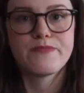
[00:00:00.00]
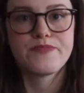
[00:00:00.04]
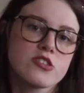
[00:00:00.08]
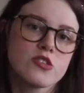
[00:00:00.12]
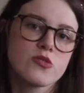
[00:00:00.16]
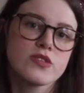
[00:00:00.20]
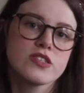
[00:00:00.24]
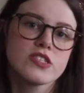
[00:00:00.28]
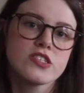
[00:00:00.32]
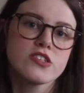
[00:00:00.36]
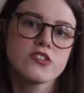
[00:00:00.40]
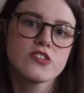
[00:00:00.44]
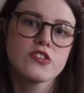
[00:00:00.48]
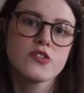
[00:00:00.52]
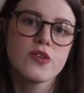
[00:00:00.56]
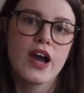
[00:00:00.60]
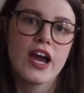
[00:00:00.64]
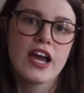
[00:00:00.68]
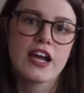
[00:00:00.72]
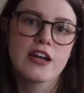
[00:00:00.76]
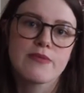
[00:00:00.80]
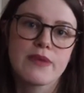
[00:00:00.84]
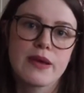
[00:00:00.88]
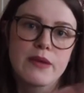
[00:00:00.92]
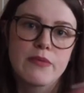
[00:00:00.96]
So once your new
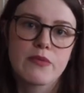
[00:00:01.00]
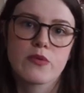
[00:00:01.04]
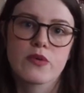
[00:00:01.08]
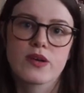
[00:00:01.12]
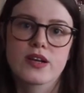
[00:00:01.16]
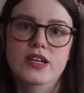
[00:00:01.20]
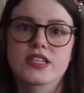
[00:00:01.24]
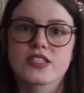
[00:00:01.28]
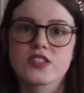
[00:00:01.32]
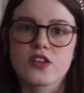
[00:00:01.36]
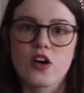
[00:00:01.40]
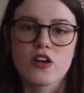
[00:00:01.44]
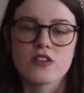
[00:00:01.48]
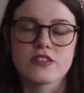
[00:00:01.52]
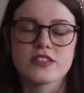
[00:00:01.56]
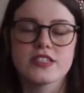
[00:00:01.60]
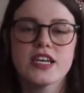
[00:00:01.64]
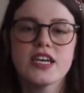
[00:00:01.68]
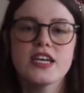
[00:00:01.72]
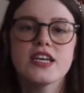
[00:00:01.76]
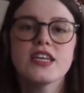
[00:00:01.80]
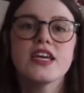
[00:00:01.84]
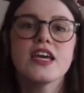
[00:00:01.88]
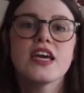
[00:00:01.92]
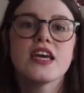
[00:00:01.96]
hire paperwork is all
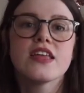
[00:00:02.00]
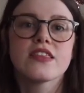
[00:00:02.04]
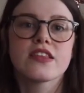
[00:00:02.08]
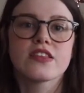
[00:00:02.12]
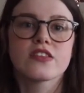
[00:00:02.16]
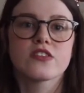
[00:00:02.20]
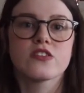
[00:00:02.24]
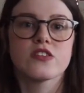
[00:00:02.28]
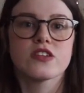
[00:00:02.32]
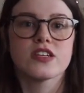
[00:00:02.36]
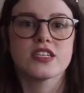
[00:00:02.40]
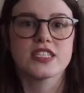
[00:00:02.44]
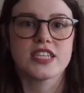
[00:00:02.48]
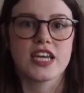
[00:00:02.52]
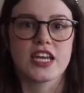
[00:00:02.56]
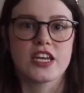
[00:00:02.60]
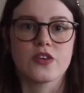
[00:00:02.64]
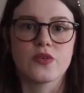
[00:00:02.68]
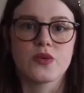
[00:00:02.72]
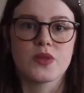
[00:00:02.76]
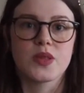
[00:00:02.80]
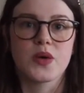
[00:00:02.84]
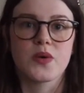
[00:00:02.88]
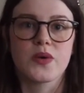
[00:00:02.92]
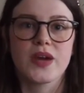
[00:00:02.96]
done, then they'll assign
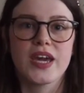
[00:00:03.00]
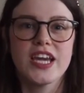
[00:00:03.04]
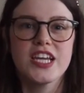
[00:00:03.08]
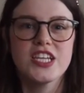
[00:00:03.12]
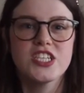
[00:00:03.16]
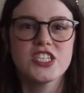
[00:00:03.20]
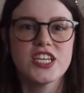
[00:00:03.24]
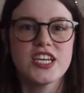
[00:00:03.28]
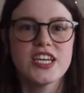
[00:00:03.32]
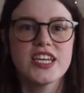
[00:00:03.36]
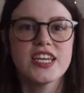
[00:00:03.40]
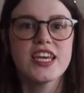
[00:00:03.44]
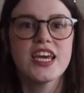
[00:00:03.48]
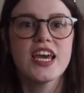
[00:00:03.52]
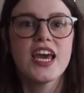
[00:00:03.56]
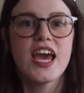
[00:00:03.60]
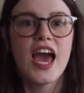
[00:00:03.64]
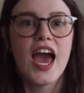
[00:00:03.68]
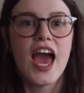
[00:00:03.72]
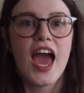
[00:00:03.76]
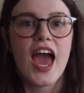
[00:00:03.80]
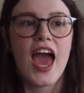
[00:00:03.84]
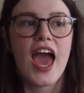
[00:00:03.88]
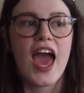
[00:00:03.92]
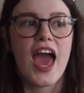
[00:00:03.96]
you a location,
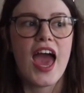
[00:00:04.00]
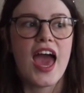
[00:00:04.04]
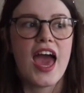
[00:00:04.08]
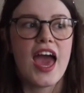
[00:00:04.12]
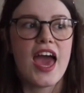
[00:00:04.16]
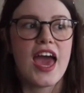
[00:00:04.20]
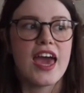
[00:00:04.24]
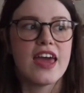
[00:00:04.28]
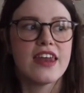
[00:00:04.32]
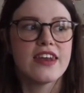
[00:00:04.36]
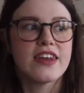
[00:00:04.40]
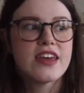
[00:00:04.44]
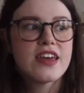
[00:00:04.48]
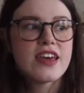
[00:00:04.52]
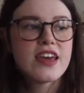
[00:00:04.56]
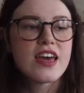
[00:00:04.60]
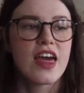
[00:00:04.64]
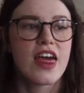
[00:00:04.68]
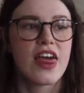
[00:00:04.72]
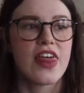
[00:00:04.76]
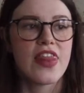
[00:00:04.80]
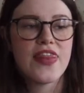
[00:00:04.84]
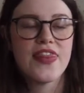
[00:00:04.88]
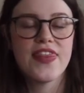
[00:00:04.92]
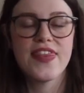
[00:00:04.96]
and
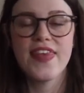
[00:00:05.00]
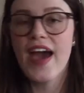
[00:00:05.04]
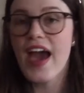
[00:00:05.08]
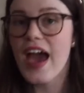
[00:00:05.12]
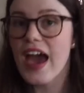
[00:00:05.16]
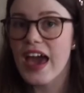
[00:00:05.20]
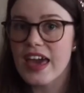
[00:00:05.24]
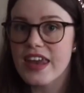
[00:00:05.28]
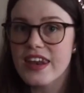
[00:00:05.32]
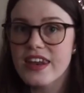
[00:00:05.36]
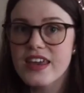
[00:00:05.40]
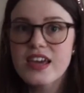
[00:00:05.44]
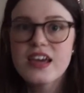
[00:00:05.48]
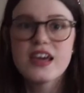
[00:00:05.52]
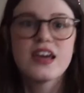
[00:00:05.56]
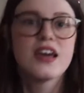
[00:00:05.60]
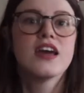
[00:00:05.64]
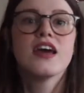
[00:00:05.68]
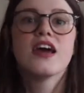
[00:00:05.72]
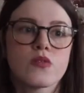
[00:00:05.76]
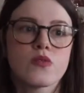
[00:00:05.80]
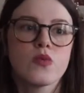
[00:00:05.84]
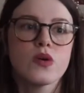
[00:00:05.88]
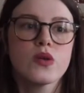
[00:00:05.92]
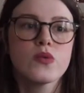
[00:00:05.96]
then
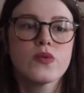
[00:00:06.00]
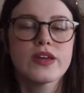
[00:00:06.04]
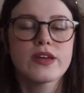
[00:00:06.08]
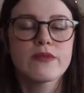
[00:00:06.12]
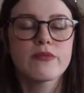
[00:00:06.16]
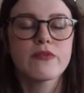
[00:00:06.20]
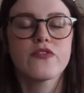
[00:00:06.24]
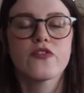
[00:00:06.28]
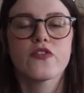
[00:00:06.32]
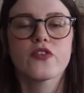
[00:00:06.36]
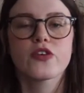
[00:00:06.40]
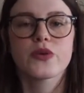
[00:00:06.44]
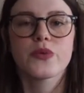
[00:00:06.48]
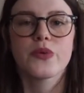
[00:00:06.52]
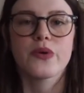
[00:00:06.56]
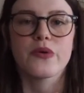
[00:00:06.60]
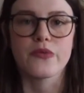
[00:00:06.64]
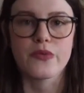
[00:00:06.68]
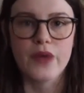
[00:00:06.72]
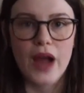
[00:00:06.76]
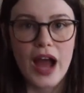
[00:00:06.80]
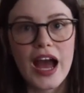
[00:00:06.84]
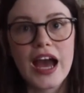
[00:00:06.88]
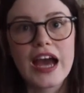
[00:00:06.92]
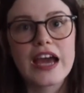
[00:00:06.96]
1 week before you
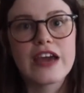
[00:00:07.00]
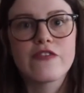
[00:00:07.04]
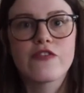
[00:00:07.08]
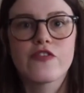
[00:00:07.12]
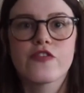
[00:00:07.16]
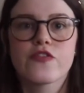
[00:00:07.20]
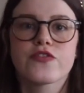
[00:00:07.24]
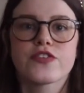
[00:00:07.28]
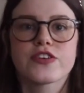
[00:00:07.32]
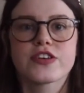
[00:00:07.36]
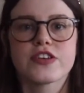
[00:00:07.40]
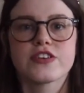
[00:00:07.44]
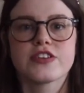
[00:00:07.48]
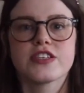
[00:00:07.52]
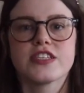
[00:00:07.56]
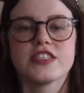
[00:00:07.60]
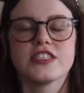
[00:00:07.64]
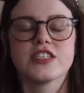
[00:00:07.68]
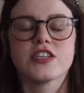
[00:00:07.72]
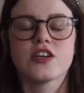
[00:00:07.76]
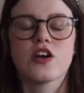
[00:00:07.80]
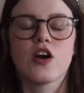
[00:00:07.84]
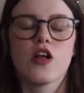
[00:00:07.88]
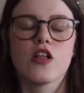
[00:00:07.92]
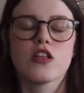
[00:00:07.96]
arrive for your
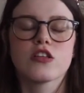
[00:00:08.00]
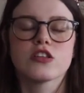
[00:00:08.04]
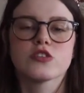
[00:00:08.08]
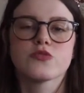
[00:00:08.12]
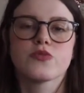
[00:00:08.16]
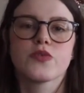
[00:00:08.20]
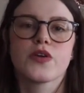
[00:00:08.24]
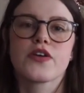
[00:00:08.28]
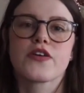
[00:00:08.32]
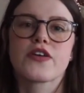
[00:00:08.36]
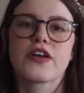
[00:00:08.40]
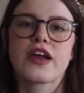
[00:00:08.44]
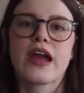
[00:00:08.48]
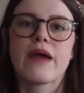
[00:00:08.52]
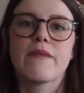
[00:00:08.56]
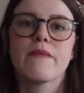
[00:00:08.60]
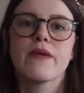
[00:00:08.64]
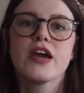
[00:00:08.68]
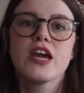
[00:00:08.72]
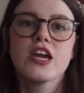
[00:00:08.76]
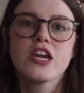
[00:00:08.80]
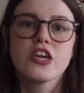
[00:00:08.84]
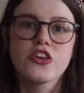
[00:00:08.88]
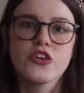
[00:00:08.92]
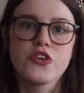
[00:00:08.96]
Disney College Program,
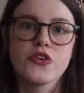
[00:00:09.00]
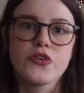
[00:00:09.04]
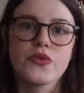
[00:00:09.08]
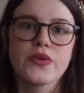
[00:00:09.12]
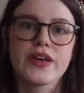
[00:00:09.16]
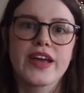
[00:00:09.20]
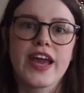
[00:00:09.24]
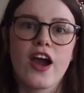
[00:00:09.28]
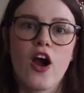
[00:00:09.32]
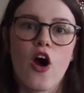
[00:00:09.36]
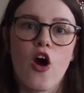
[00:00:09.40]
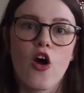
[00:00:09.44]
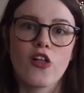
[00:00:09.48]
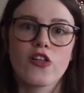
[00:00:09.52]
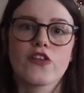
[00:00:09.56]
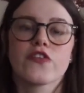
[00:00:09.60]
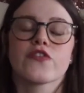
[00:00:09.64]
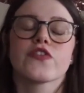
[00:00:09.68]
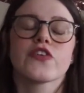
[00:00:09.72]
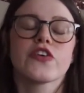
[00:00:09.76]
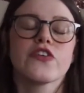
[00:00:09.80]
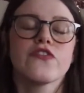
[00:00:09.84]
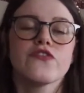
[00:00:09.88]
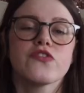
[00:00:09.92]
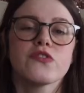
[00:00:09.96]
you get all
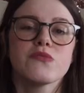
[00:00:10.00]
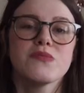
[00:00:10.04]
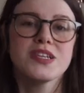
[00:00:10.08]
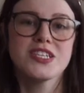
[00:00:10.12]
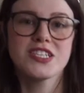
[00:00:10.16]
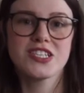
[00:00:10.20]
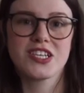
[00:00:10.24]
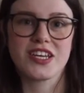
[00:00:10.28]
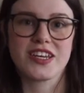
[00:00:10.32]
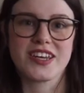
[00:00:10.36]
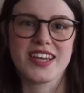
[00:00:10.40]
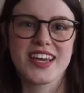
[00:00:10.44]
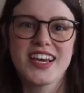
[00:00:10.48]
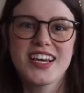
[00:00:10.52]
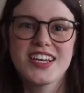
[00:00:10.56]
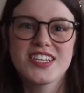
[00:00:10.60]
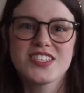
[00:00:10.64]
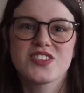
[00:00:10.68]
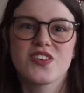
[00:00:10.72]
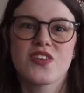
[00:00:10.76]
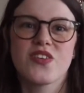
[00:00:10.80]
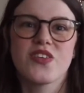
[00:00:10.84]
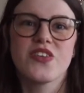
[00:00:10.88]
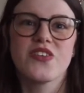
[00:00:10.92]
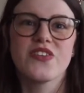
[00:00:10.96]
of your information.
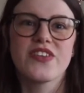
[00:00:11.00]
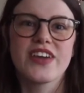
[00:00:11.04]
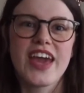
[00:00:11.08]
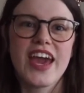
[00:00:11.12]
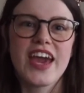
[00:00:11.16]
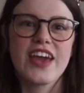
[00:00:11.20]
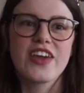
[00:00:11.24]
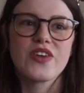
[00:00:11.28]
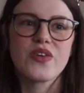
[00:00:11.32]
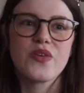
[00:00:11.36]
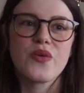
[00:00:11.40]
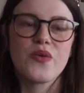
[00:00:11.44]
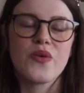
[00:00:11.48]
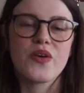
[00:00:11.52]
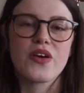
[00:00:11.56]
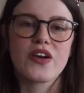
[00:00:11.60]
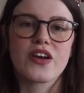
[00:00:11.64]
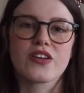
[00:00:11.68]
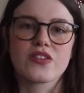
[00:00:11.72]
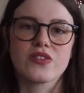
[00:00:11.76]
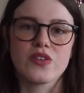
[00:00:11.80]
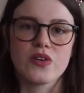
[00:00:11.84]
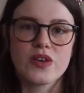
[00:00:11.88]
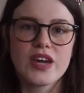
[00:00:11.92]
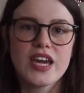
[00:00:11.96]
So you get
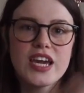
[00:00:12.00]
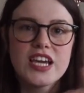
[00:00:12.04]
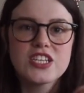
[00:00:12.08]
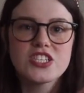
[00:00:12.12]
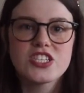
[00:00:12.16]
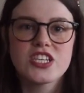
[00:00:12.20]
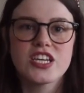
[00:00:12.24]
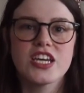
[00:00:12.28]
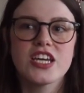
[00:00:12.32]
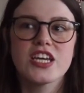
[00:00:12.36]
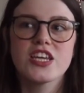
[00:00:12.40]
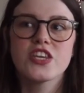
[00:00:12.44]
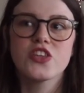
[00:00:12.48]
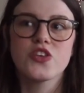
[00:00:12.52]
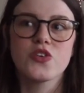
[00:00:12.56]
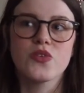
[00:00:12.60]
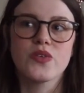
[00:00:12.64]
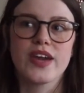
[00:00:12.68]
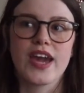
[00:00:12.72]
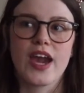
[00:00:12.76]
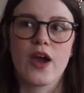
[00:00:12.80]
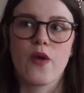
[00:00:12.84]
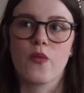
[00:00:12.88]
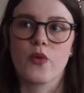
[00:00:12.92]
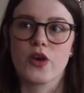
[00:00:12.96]
your location,
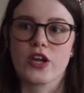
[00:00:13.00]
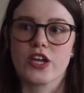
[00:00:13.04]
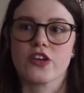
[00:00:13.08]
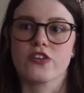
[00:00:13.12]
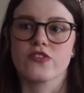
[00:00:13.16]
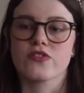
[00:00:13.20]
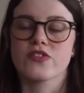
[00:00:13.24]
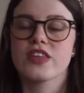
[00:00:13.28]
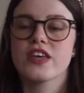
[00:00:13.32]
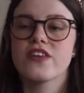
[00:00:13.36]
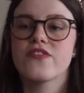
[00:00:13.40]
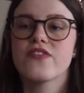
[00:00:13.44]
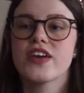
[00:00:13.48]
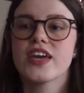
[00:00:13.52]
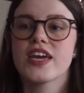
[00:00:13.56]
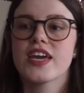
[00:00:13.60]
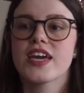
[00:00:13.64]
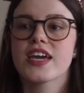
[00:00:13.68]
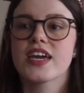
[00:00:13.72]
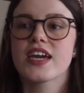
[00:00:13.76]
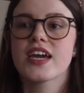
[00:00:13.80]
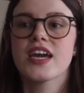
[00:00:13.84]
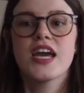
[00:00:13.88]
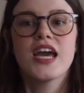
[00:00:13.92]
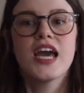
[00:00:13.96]
you get where you're
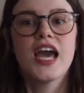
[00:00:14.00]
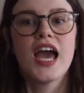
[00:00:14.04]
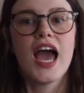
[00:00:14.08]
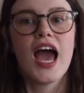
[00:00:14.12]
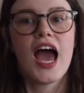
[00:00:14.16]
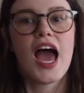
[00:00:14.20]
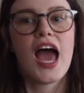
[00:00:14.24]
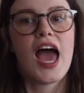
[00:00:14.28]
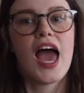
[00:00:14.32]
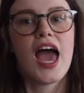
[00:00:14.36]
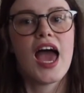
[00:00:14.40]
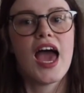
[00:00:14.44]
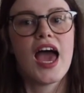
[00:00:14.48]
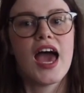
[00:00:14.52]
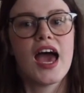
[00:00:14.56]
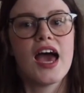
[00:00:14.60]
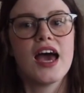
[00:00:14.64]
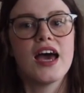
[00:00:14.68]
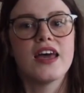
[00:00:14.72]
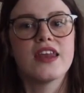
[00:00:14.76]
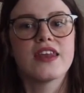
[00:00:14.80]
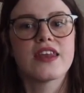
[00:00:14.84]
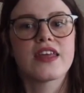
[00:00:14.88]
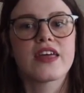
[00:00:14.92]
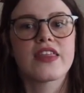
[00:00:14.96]
living,
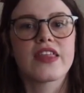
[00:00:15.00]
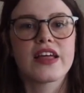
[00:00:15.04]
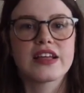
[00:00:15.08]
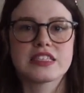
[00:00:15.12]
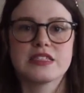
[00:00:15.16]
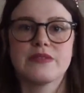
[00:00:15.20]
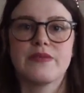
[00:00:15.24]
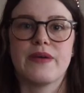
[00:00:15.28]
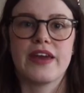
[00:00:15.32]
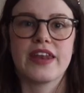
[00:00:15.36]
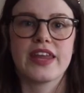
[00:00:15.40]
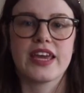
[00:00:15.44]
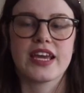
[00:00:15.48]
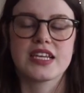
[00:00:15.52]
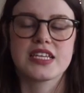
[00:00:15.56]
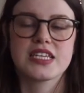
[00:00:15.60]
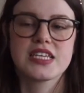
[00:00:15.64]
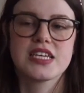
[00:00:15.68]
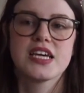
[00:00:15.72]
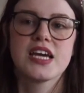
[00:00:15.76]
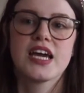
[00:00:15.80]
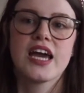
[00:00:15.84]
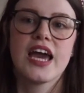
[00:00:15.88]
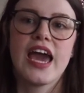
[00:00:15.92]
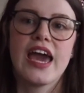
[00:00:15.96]
and that's about
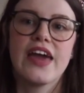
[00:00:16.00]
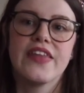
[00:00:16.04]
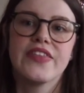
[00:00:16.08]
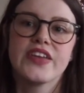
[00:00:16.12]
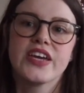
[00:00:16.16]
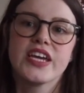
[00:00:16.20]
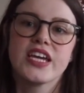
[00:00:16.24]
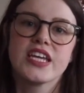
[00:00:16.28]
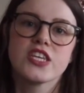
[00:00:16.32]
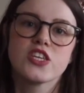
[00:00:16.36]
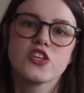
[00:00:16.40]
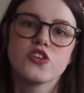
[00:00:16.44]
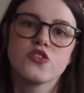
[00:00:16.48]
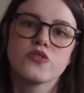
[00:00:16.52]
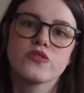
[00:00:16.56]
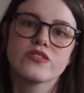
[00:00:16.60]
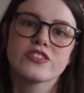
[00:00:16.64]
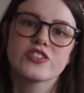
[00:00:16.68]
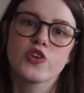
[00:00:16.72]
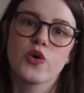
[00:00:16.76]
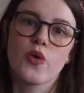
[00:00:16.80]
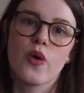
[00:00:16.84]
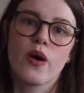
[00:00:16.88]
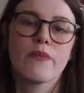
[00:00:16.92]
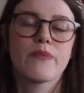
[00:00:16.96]
it. And then you
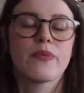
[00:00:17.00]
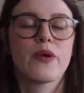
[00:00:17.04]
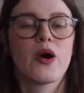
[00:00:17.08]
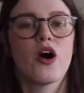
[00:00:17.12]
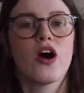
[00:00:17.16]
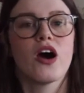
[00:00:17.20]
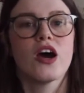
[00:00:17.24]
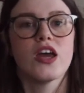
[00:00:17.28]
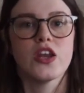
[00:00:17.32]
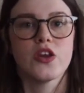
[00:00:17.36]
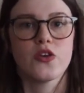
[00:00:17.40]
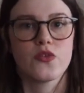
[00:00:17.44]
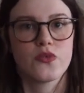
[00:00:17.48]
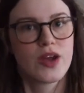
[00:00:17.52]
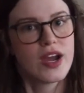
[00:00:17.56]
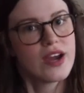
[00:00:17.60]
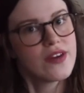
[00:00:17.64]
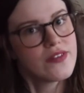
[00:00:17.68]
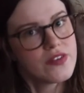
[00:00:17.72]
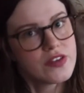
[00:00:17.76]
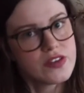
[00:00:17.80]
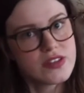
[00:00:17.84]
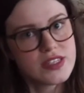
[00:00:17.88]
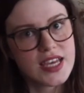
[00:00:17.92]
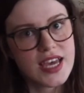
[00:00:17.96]
show up on
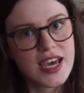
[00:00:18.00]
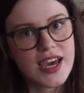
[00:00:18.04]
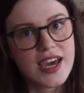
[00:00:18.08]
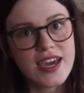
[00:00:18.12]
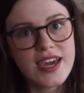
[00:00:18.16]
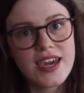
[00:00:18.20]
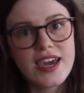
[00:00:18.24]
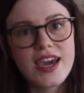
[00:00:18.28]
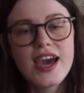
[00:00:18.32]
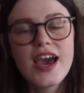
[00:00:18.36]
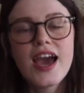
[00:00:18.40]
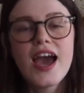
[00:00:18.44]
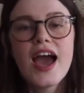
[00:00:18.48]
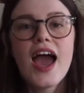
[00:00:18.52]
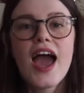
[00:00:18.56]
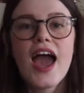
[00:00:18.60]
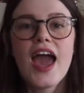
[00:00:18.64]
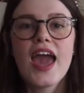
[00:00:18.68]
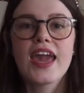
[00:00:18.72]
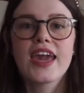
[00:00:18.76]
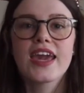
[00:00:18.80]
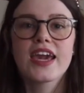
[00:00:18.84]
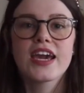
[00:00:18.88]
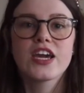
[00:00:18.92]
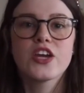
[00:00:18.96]
arrival day,
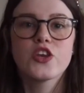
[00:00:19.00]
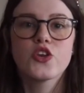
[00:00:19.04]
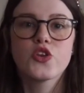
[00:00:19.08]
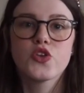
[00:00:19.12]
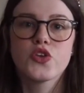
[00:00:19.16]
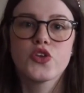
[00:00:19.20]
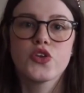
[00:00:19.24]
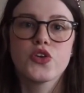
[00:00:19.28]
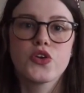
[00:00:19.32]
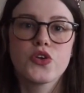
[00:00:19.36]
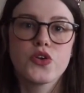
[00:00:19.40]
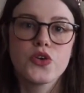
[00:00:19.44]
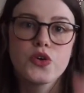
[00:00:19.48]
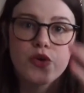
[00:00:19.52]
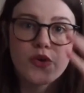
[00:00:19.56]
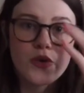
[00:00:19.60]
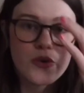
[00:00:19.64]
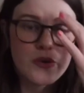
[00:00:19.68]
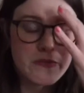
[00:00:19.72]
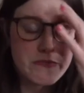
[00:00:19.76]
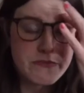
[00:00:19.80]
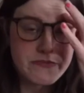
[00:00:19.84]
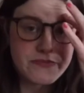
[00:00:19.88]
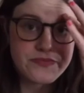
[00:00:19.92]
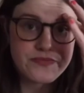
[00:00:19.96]
and
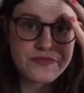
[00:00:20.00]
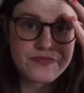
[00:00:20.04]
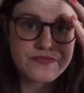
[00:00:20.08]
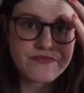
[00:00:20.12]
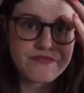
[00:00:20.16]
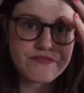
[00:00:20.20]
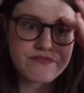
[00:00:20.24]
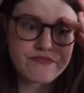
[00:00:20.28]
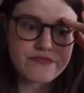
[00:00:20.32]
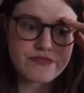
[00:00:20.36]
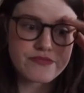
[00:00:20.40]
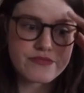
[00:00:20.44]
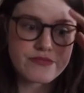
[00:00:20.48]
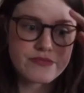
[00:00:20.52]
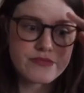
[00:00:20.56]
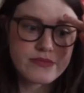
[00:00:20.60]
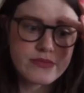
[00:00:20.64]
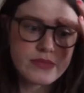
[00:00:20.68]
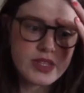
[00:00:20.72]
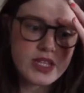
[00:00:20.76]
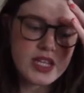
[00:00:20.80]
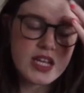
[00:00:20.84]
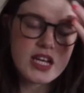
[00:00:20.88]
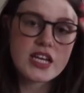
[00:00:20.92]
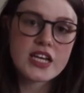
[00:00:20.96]
you
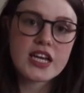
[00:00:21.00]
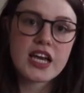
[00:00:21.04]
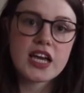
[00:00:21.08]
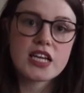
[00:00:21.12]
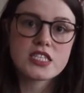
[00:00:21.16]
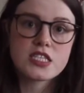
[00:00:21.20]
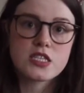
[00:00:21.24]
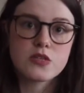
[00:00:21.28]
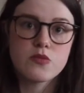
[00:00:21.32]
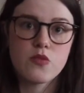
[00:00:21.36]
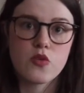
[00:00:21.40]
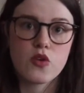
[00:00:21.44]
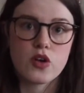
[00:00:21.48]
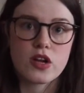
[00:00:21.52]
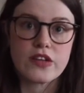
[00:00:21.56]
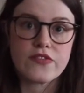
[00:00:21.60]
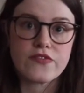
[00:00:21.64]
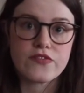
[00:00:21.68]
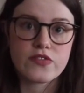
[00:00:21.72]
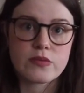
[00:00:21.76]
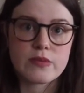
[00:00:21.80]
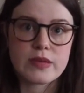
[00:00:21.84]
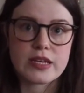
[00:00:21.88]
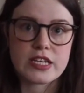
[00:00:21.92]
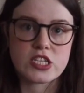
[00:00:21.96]
get some more
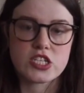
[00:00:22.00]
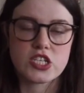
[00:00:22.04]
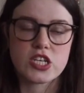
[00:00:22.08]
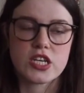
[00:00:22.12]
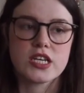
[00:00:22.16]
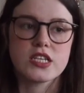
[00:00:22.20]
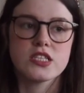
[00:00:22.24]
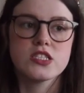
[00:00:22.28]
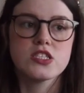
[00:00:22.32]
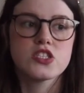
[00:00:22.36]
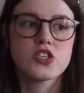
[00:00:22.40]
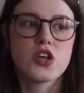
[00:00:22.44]
information.